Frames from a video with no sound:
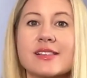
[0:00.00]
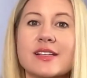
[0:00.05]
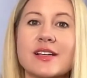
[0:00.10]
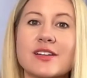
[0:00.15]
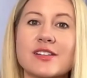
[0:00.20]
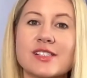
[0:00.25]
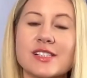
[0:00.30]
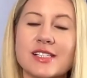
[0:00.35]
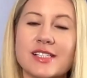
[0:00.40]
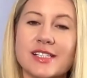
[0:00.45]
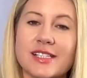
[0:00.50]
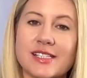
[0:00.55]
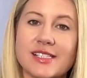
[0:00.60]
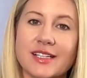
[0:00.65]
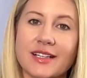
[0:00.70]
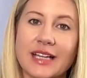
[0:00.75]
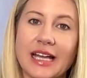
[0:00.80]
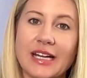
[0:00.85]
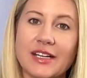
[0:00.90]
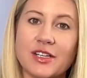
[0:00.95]
There's the
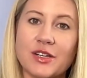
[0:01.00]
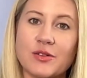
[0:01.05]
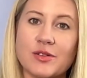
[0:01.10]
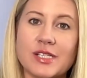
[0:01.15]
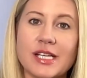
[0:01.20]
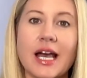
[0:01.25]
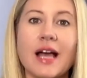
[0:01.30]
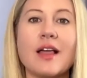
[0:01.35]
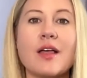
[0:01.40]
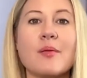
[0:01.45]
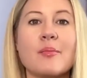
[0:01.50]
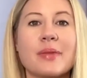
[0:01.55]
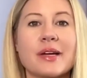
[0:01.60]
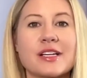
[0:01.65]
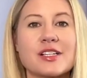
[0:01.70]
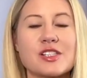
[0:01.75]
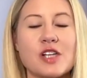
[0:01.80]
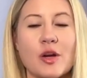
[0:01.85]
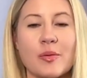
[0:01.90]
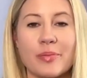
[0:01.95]
Disneyland Hotel,
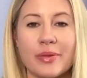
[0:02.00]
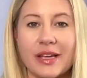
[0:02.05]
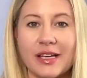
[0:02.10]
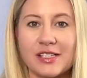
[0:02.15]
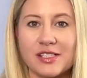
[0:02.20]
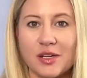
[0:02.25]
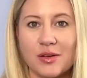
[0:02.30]
Pixar Place